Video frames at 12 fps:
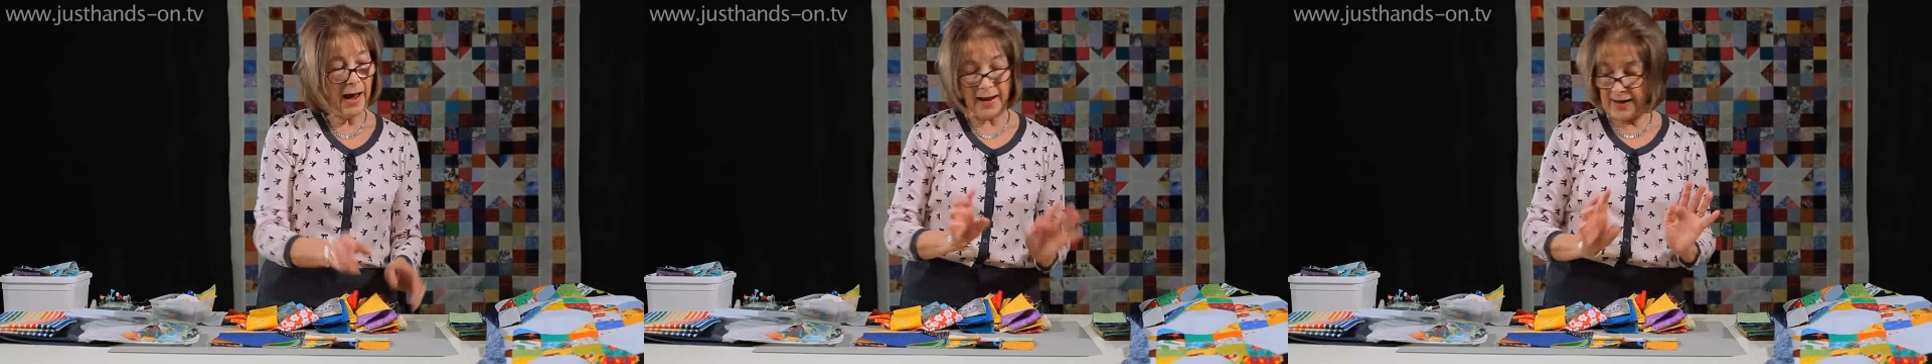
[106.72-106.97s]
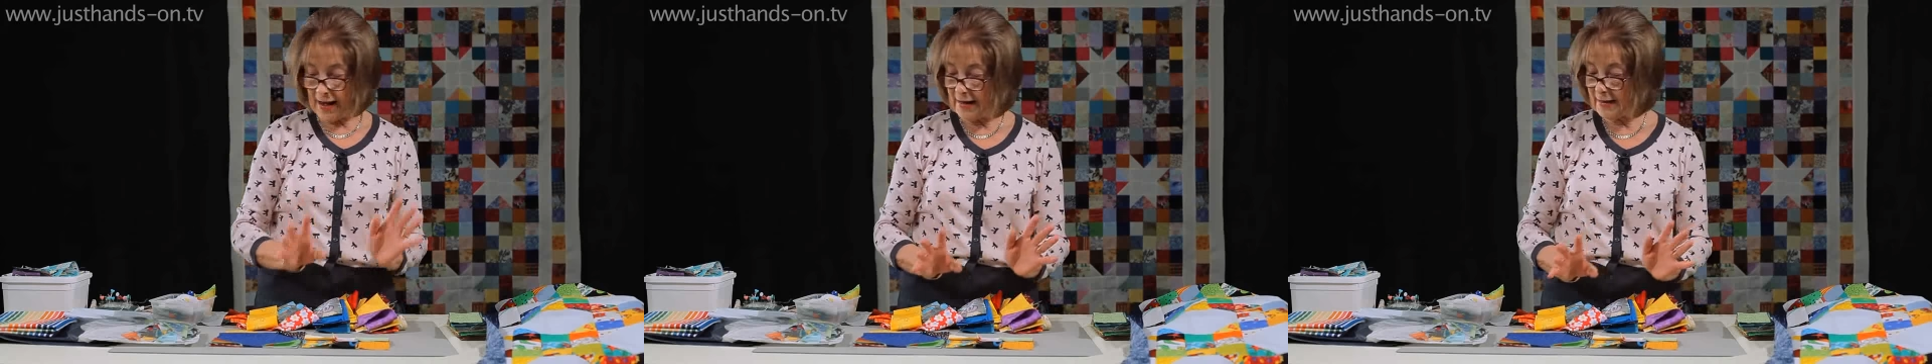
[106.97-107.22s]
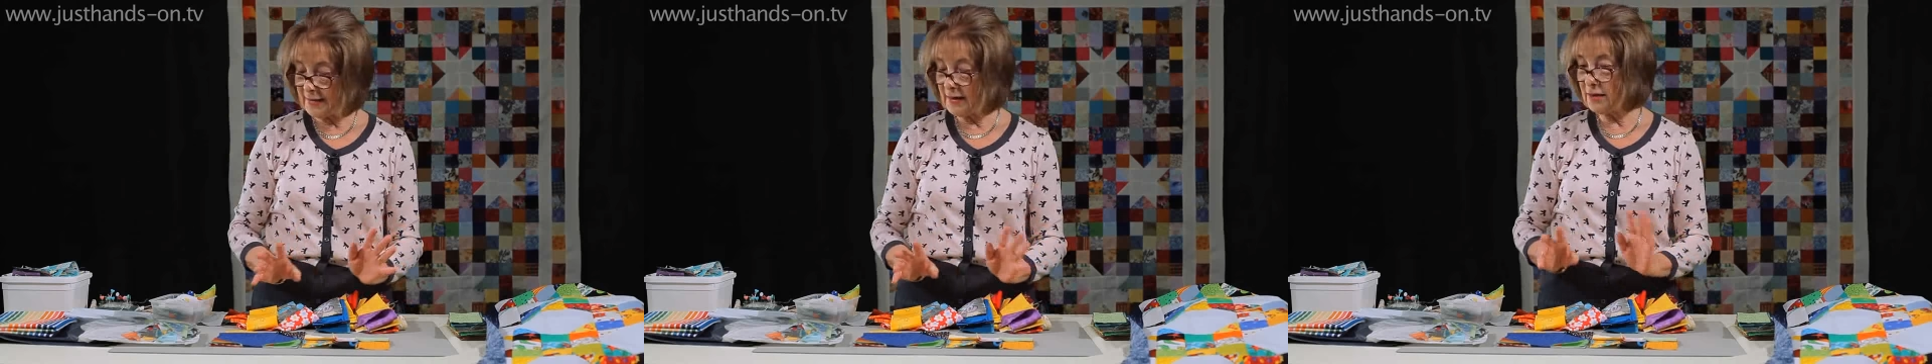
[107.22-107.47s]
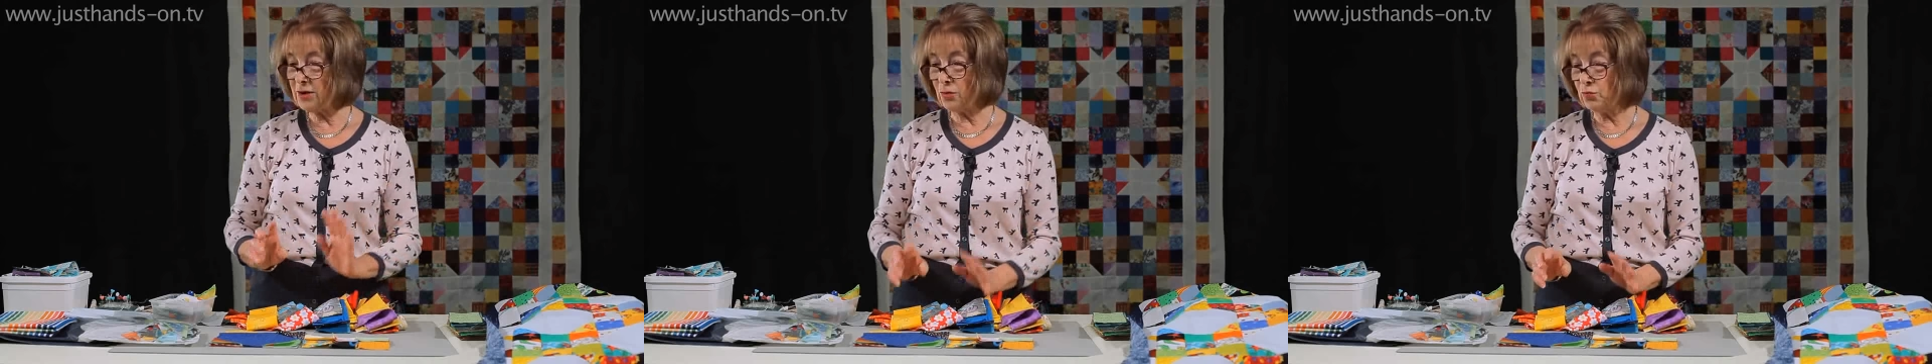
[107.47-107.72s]
and
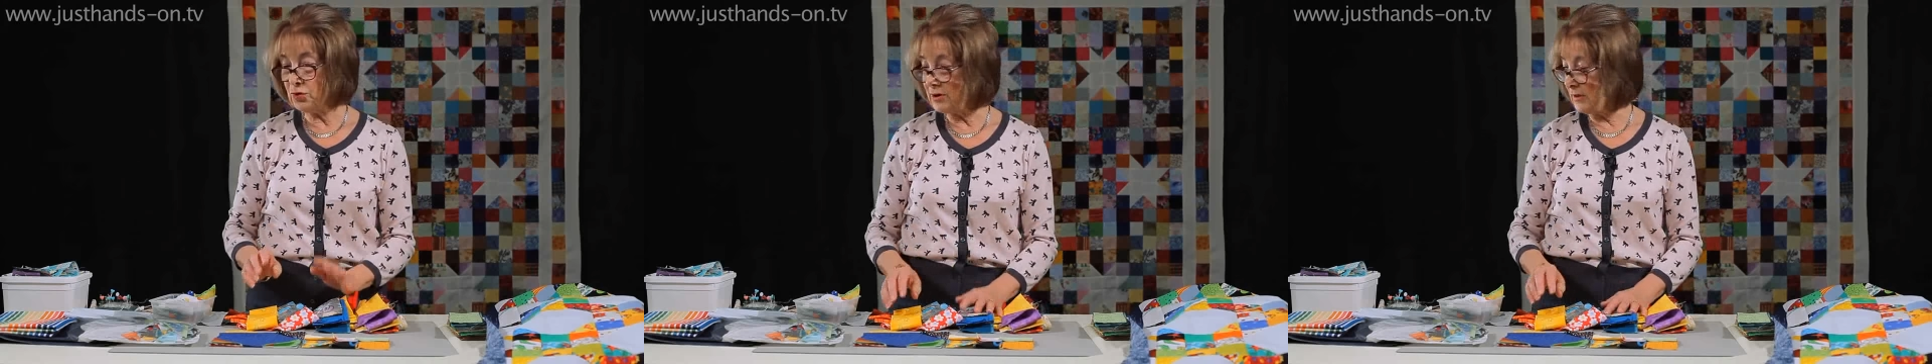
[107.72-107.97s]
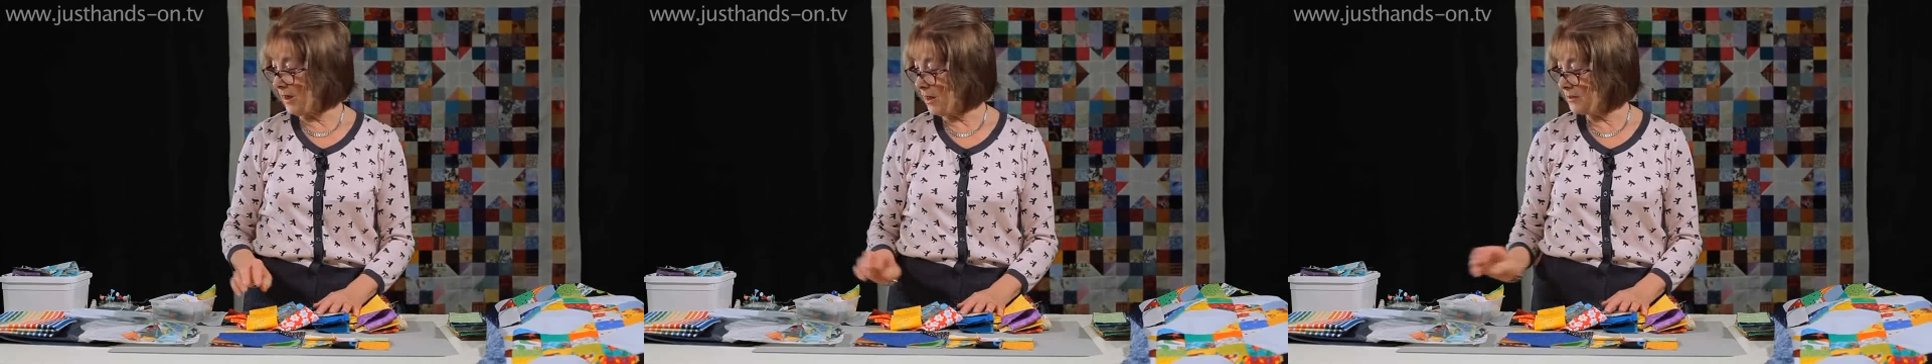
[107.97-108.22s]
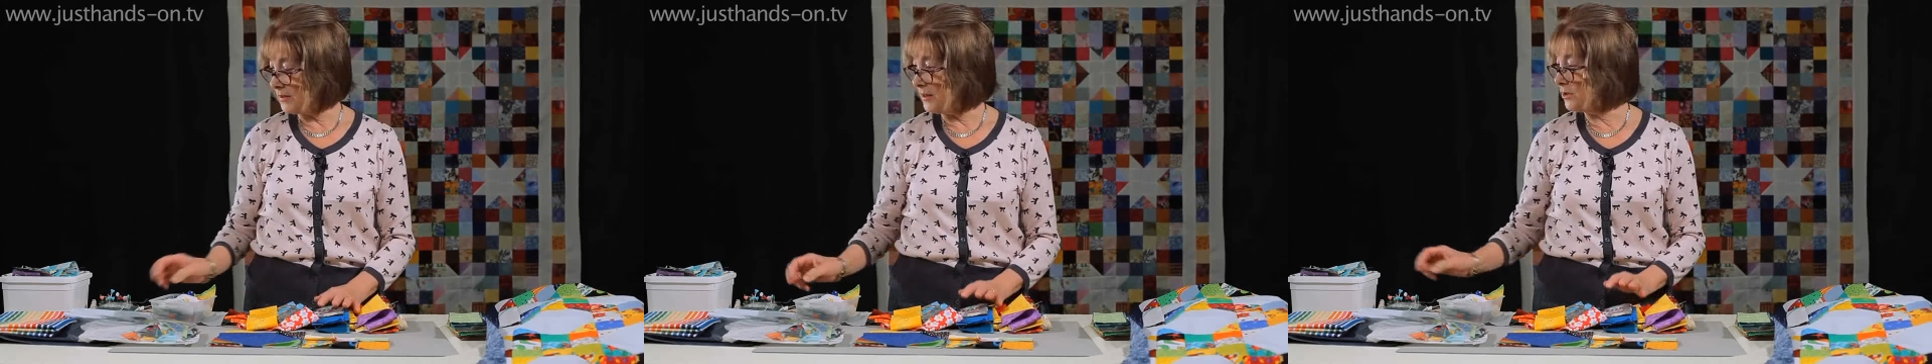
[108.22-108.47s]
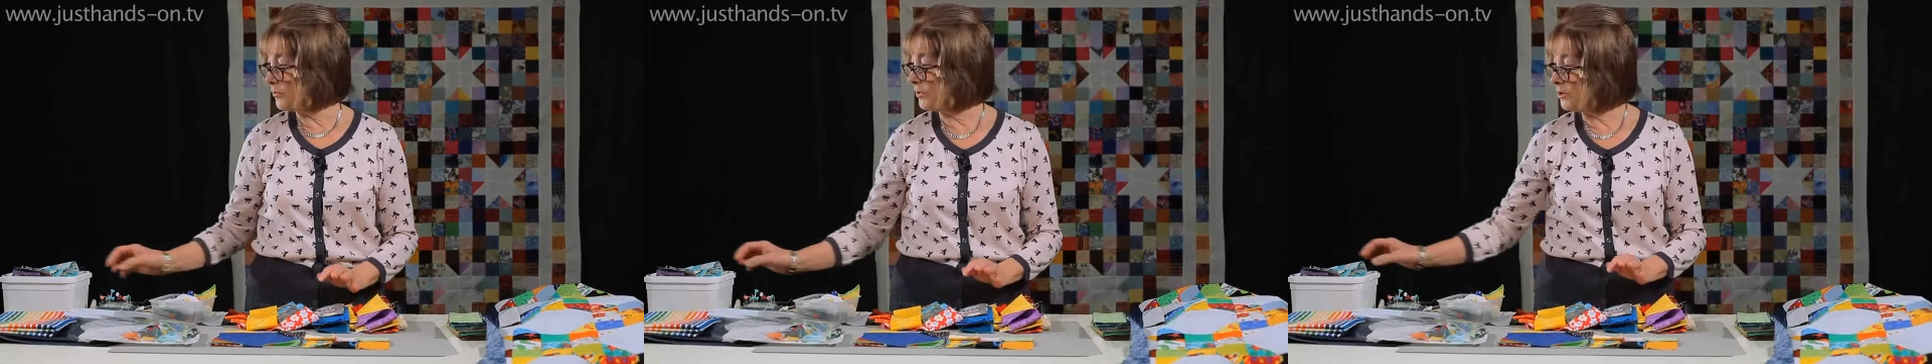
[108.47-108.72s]
anything that wouldn't cut
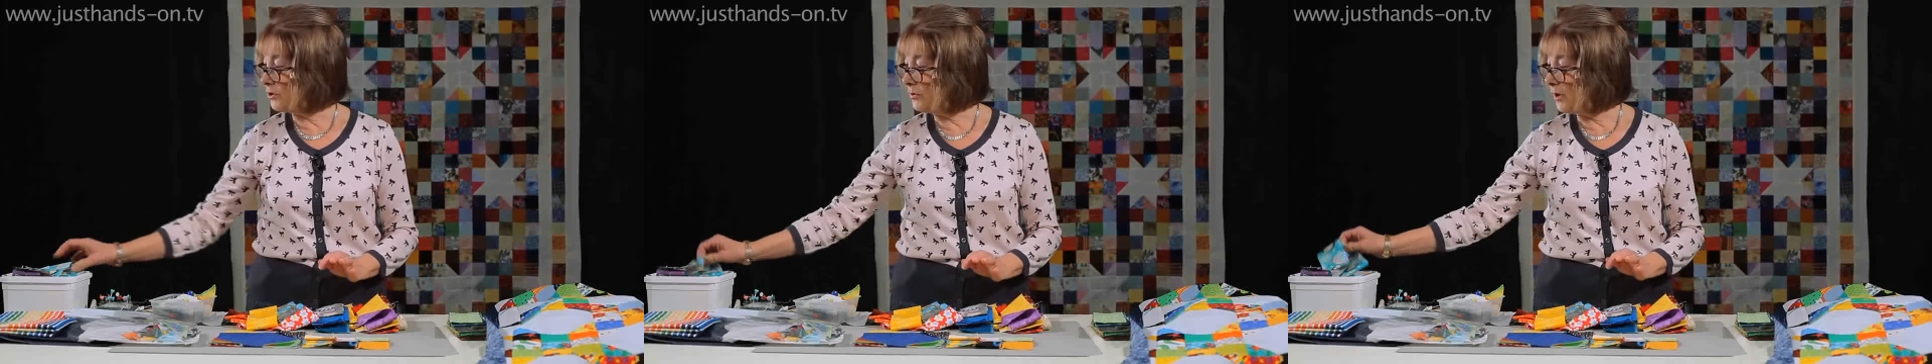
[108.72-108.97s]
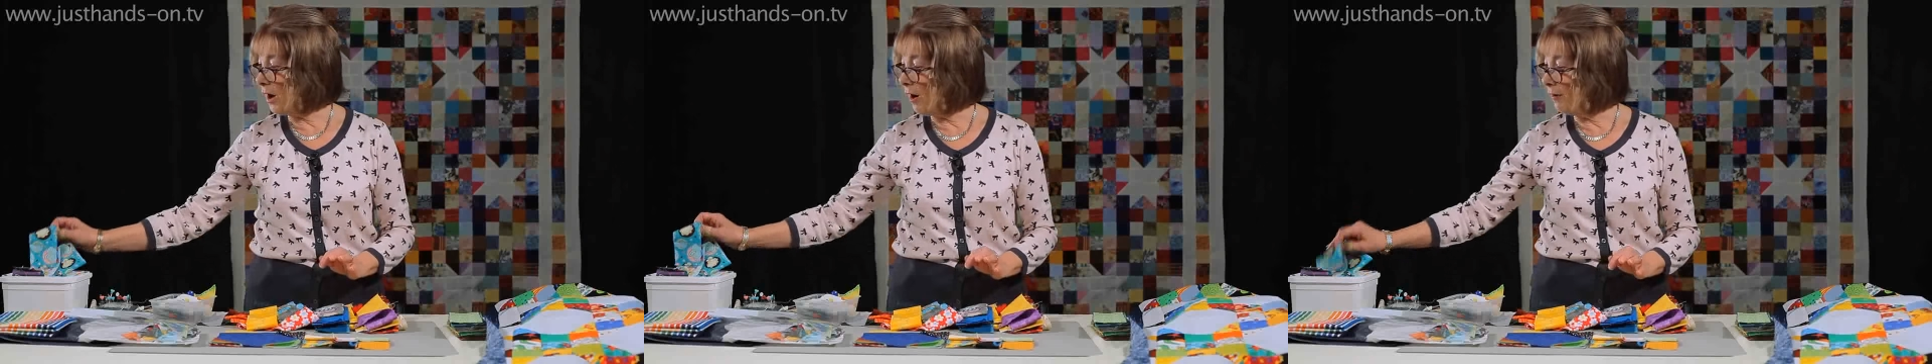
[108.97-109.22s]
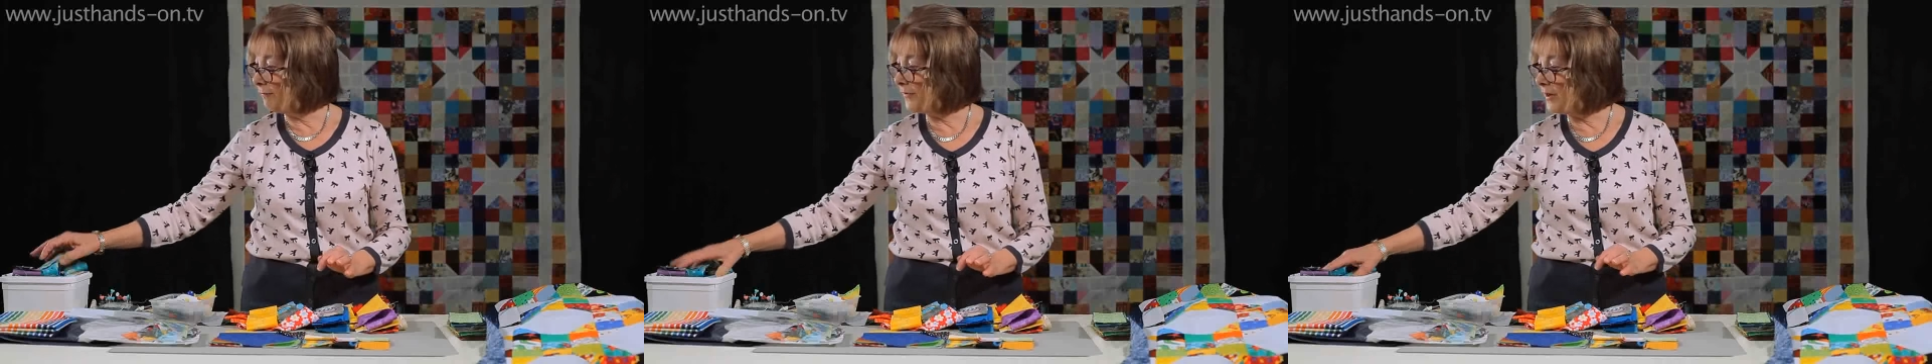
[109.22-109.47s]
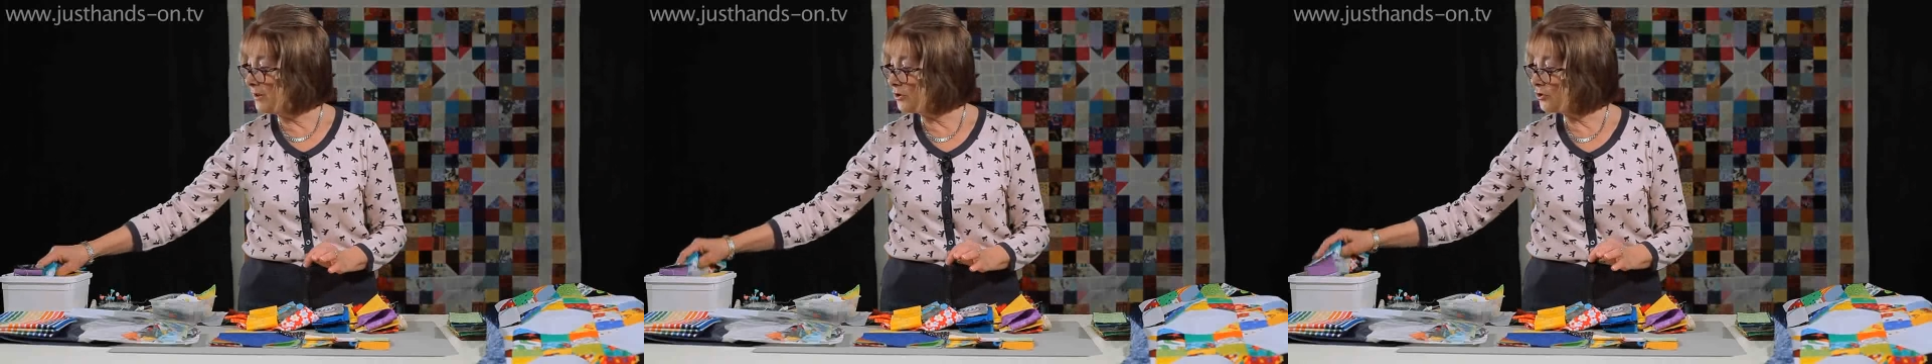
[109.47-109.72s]
into a
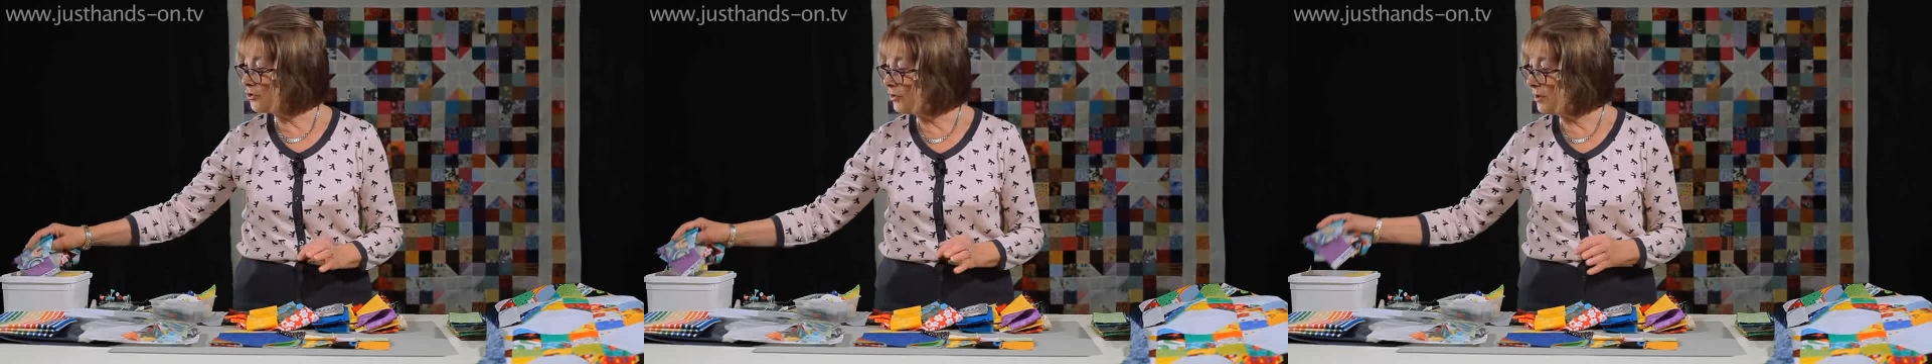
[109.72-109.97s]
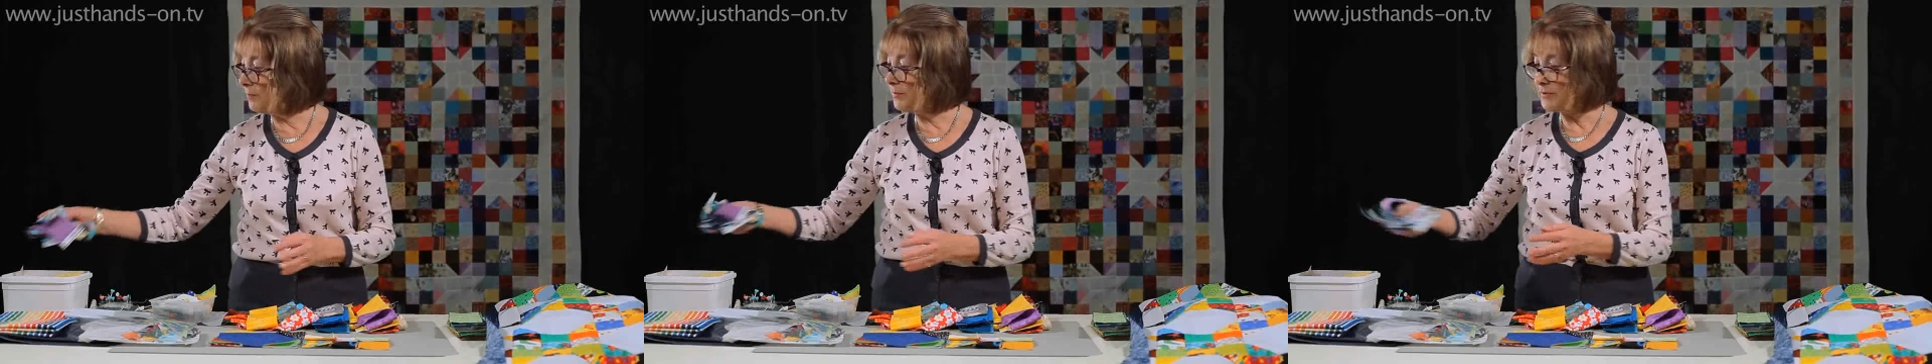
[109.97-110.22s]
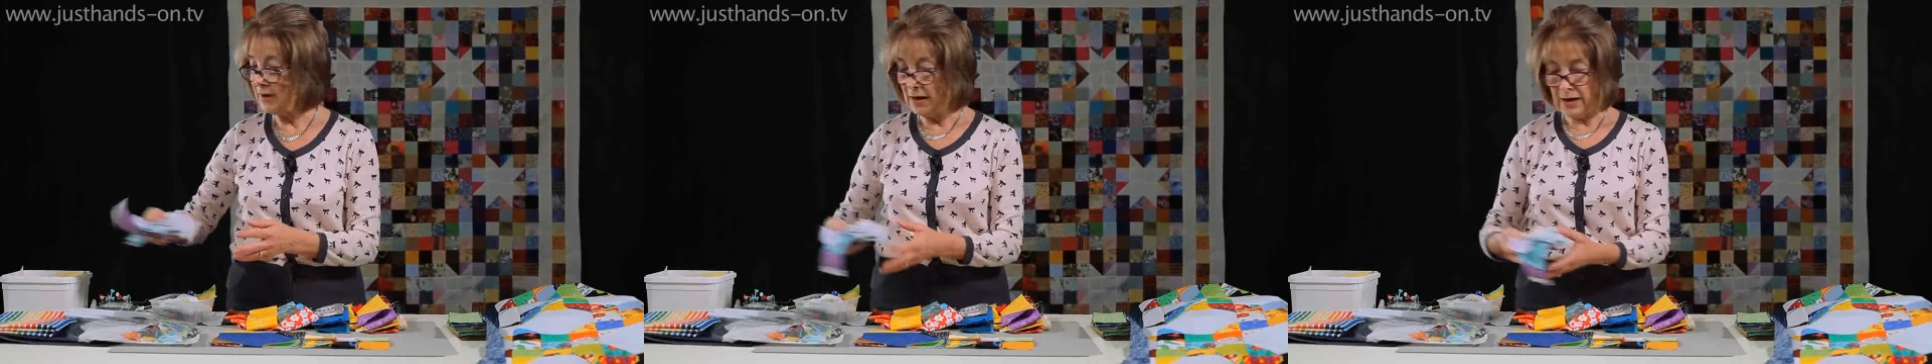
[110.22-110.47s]
2.5-inch strips,